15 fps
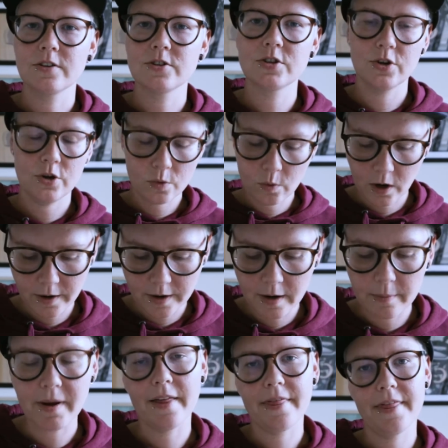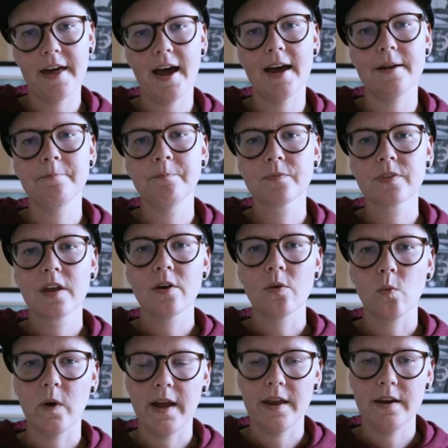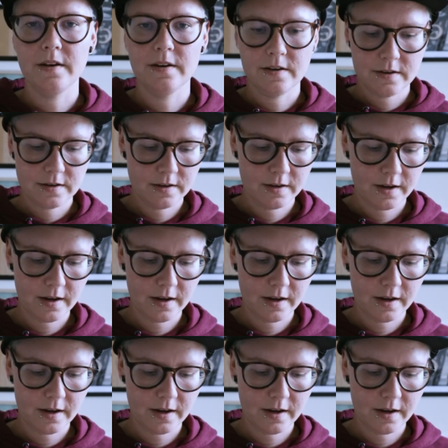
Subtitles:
too worried about that when